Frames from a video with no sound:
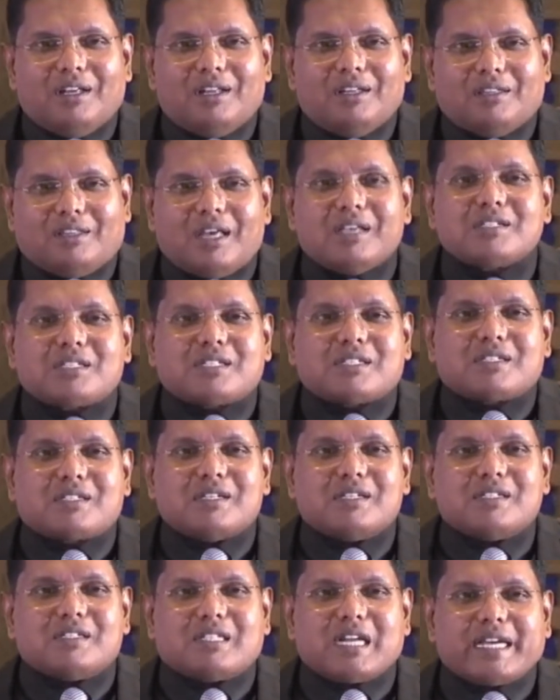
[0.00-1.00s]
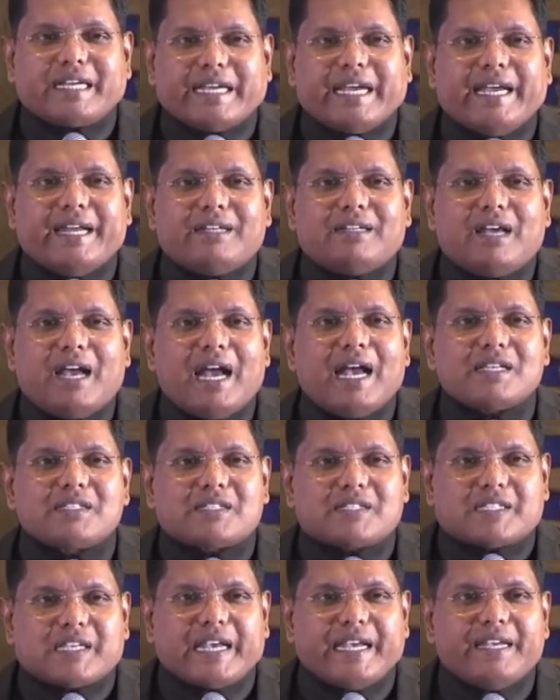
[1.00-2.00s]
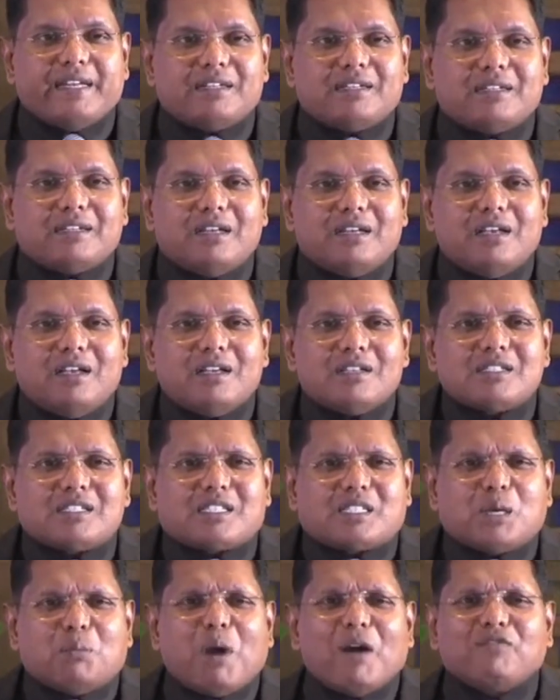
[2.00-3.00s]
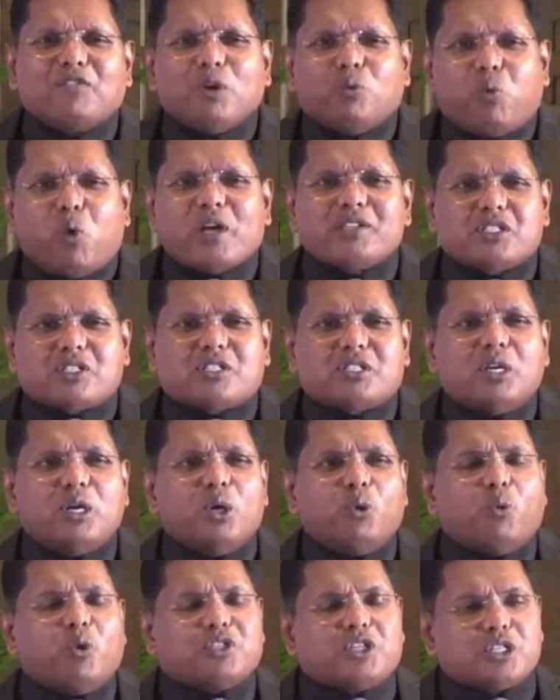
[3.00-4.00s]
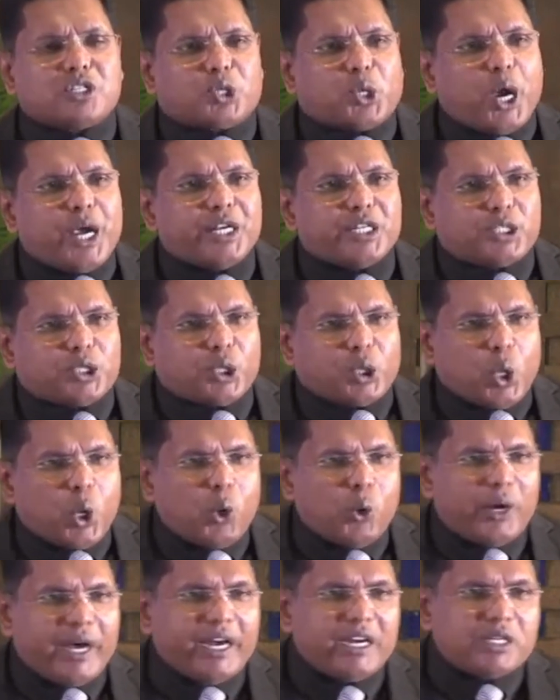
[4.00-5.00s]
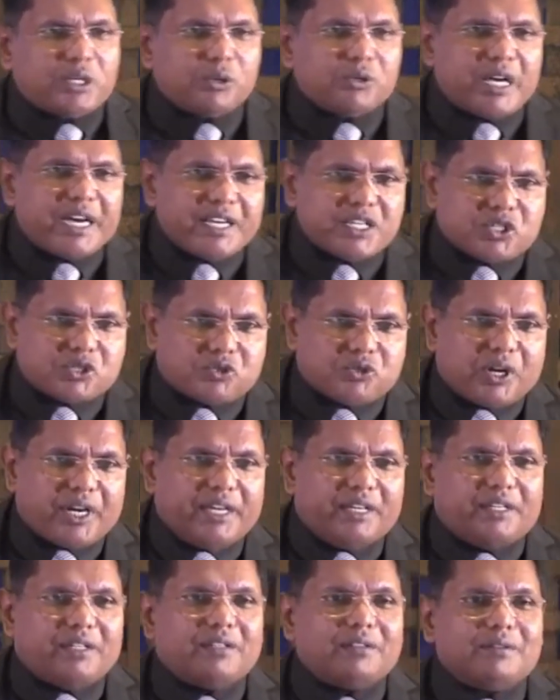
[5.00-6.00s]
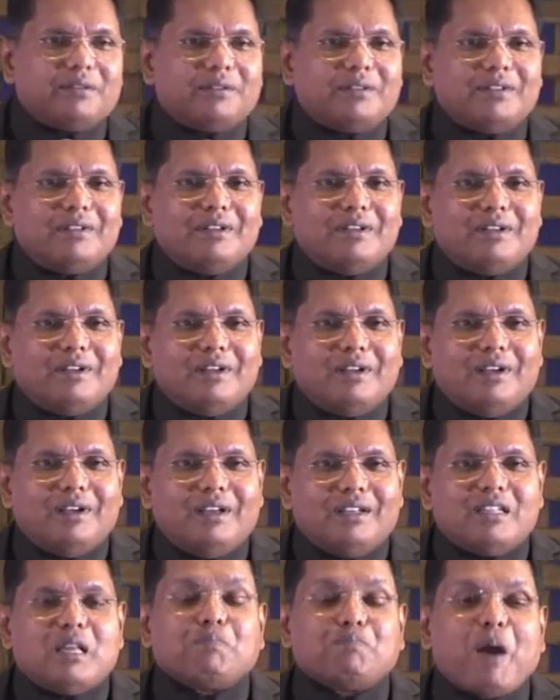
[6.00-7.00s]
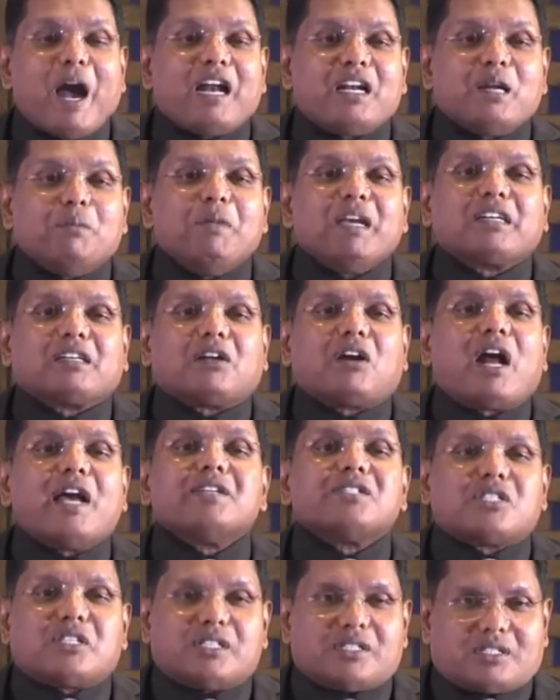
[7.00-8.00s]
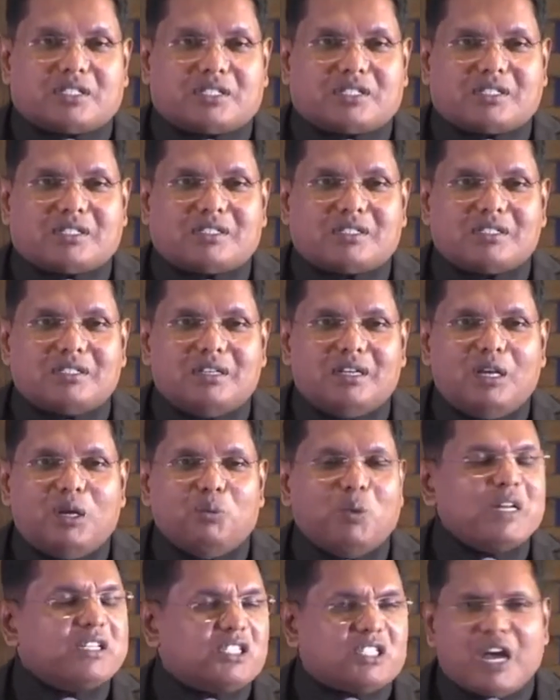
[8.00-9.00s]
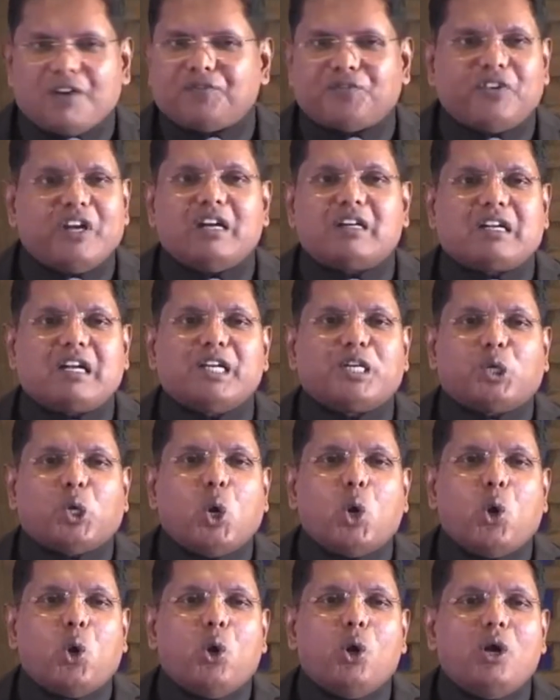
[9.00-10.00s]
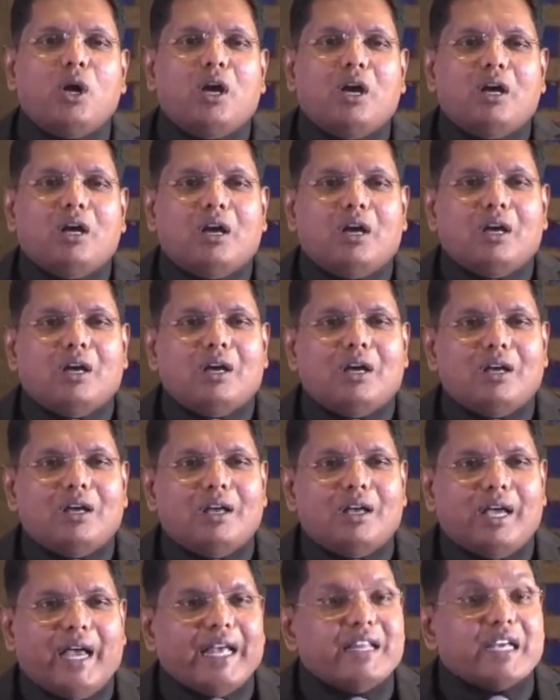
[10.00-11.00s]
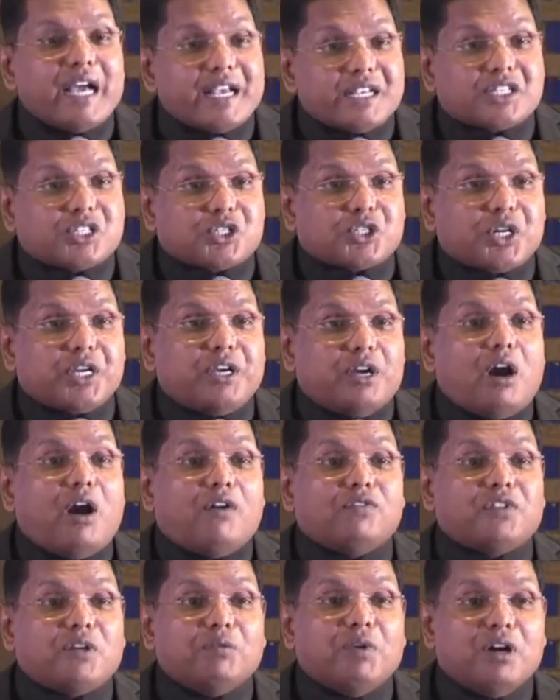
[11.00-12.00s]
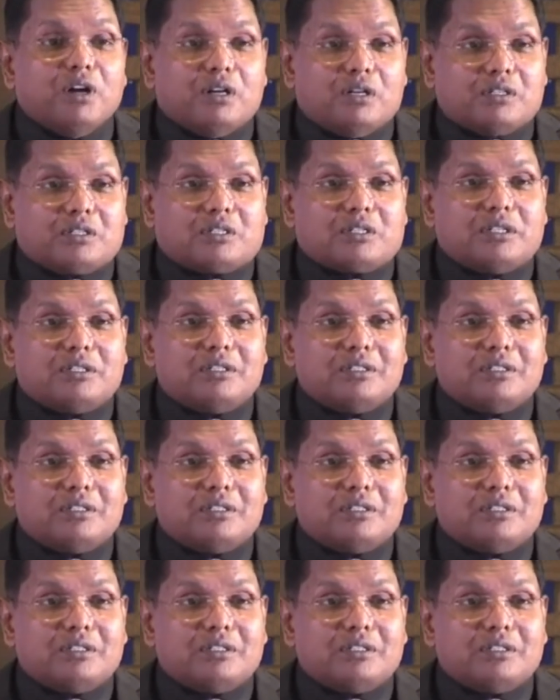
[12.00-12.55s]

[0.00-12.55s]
This decade has seen some of the worst which is going to go into the history. The pandemic crisis will definitely go in the history of the world.